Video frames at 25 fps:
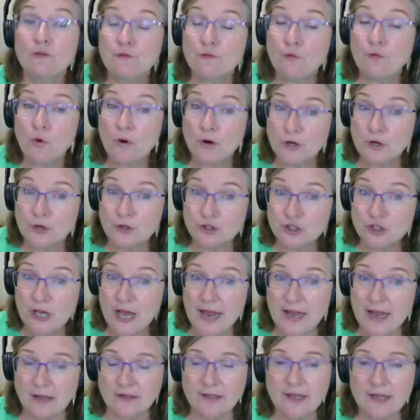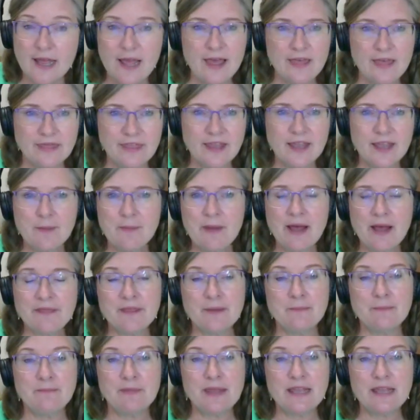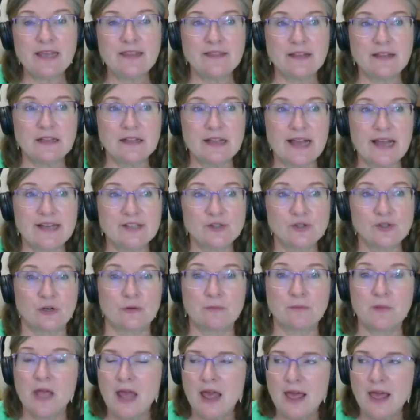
for your child. Think about them being in the classroom.